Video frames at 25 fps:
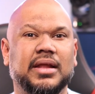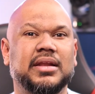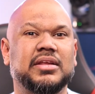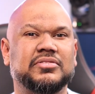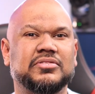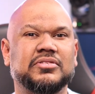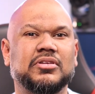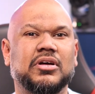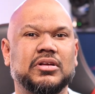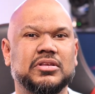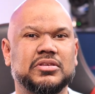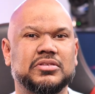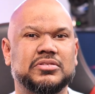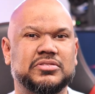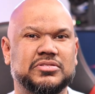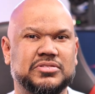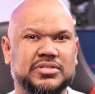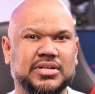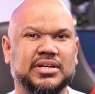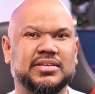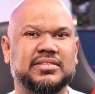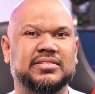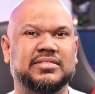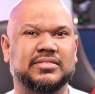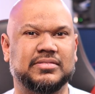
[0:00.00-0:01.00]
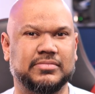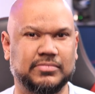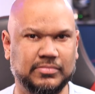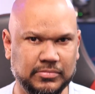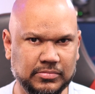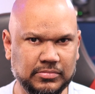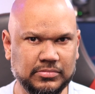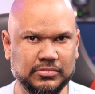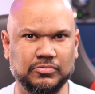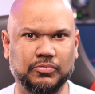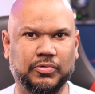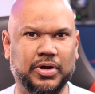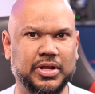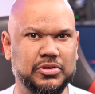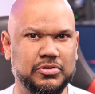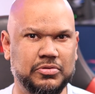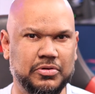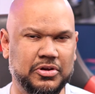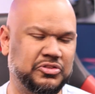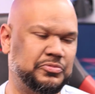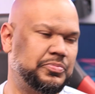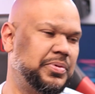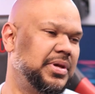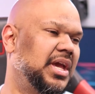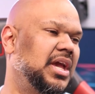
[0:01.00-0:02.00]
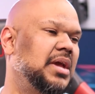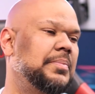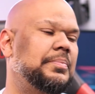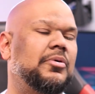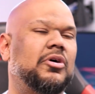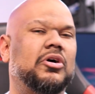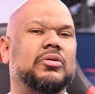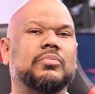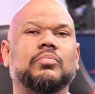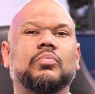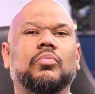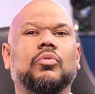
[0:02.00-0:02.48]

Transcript: and it's not just one USB A port.